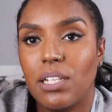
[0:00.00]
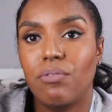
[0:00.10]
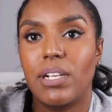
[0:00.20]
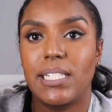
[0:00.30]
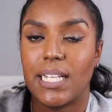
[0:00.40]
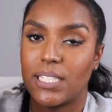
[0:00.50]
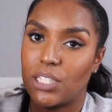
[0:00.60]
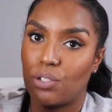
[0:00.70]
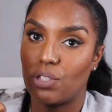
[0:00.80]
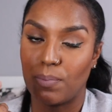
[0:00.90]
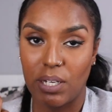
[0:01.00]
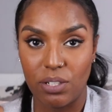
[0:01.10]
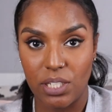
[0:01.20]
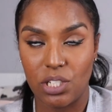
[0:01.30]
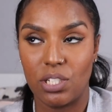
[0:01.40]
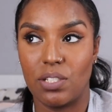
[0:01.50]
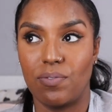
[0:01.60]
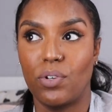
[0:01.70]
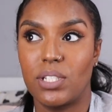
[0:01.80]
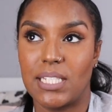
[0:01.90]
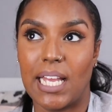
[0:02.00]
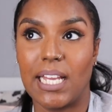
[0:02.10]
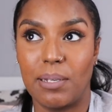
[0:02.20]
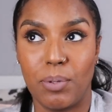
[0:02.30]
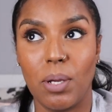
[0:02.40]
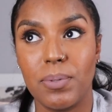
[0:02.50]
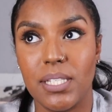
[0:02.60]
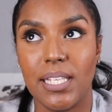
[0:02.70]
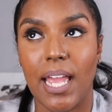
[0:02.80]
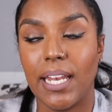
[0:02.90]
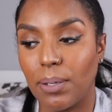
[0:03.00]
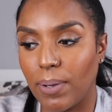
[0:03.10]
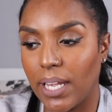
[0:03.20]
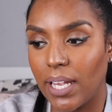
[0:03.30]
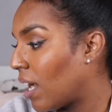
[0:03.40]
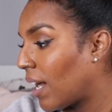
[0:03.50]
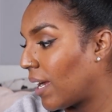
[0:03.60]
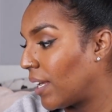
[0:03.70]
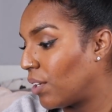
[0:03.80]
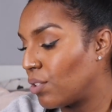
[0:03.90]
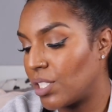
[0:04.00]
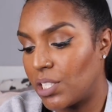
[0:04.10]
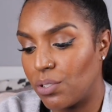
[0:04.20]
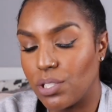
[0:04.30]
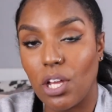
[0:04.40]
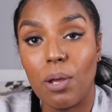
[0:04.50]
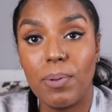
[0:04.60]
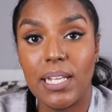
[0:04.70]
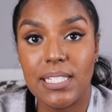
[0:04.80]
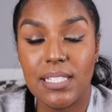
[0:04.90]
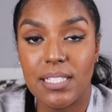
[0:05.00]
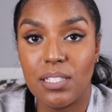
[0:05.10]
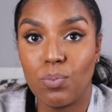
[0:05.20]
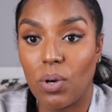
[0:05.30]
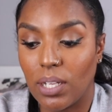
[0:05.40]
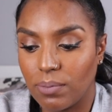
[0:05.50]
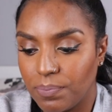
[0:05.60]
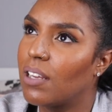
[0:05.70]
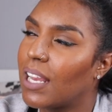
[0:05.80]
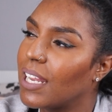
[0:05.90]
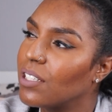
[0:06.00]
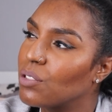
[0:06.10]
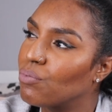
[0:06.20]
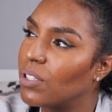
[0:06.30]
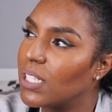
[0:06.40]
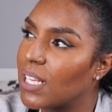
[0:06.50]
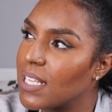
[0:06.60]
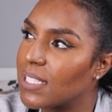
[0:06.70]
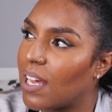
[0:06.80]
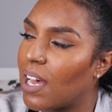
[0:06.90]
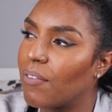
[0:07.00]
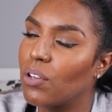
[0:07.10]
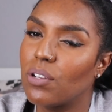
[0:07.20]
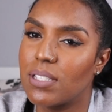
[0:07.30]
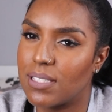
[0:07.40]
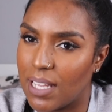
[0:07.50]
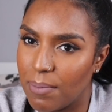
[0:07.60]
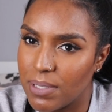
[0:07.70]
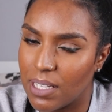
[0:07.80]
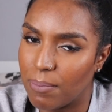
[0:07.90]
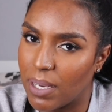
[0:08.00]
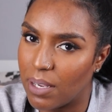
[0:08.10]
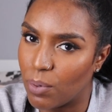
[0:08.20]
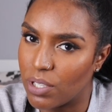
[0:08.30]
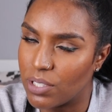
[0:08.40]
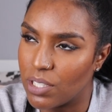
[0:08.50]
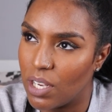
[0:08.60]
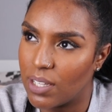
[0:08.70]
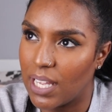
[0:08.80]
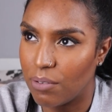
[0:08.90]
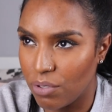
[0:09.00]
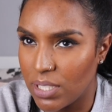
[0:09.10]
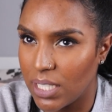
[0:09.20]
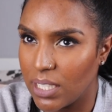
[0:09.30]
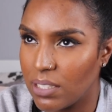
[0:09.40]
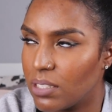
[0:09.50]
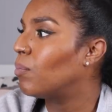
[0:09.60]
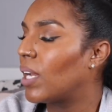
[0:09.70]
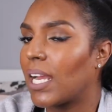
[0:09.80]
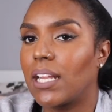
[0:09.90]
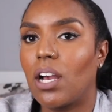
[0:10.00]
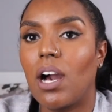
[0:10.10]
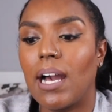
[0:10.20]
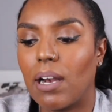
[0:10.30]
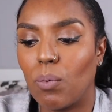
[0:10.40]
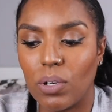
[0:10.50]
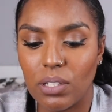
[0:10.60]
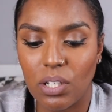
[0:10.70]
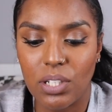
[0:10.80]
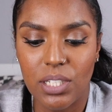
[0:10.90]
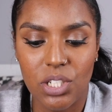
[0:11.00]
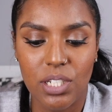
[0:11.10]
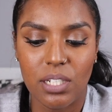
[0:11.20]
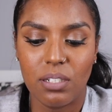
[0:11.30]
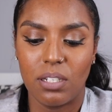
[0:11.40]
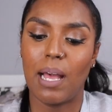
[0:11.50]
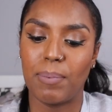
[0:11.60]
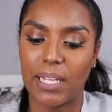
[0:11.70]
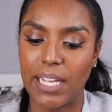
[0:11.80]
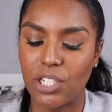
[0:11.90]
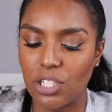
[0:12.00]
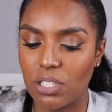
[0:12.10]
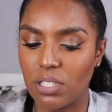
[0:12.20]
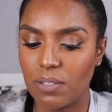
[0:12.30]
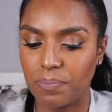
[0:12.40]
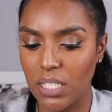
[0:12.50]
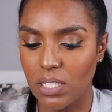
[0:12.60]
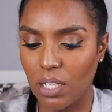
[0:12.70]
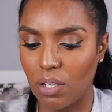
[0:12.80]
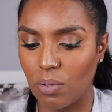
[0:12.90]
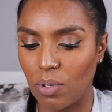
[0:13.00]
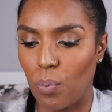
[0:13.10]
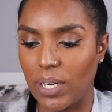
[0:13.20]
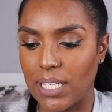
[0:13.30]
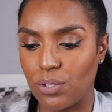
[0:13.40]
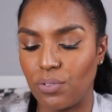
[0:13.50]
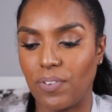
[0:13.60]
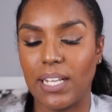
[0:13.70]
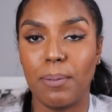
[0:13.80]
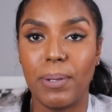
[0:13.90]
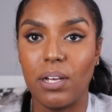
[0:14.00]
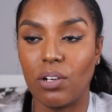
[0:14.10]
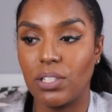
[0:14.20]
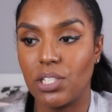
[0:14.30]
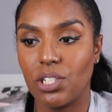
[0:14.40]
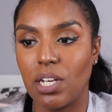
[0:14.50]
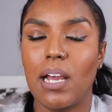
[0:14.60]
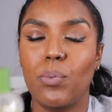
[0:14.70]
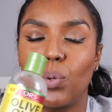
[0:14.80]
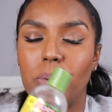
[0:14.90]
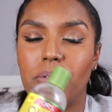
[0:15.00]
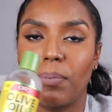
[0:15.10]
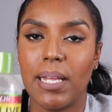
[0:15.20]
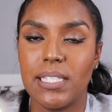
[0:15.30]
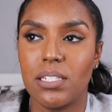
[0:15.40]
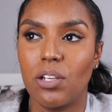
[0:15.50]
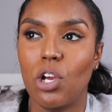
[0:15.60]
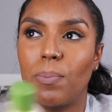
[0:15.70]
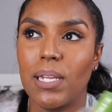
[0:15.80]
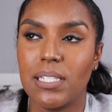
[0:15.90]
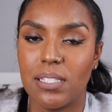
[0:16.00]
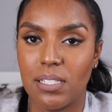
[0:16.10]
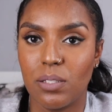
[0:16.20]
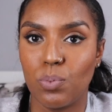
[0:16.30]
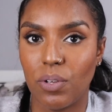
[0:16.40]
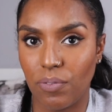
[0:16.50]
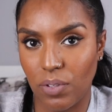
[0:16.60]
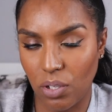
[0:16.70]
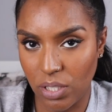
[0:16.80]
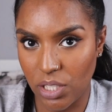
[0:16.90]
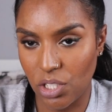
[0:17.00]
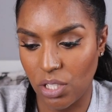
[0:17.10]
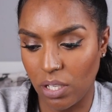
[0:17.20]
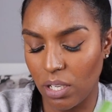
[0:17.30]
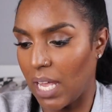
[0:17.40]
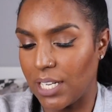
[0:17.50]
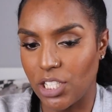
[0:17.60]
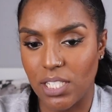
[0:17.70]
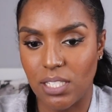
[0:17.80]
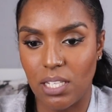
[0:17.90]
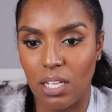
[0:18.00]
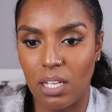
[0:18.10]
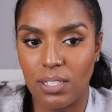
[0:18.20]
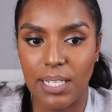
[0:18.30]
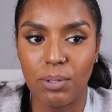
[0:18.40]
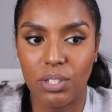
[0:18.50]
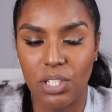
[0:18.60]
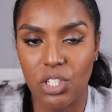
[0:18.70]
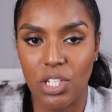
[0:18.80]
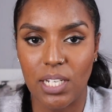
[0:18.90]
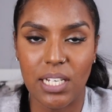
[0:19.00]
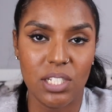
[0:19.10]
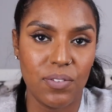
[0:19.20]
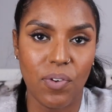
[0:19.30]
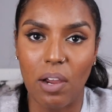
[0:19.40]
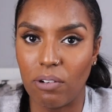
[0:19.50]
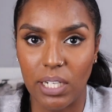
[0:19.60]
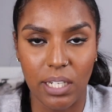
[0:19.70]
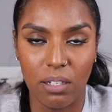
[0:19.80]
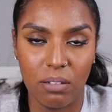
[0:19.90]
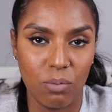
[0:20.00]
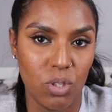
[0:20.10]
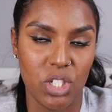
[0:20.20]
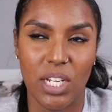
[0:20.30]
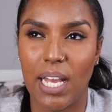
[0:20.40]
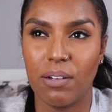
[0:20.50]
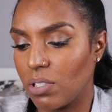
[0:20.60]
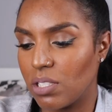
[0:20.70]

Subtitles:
I don't really tend to use my conditioners for detangling purposes anyway. I usually use the Herbal Essences one. I kind of just realized that I have a lot of steps in my wash day routines when I can cut out one of the conditioning applications. So when I do find a better conditioner, I will be replacing the Herbal Essences with the conditioner and just deep conditioning and just thoroughly washing it out.